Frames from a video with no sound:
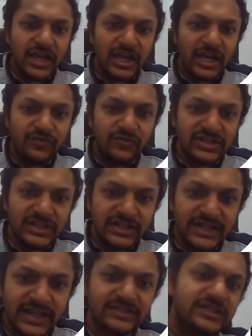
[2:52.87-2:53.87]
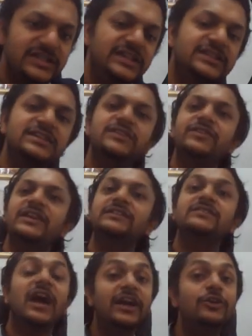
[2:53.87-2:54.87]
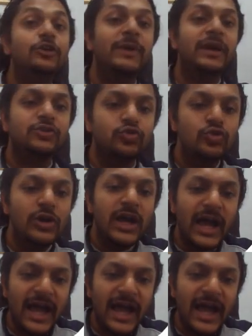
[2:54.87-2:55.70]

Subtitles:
in which the intensity is given as I naught by 2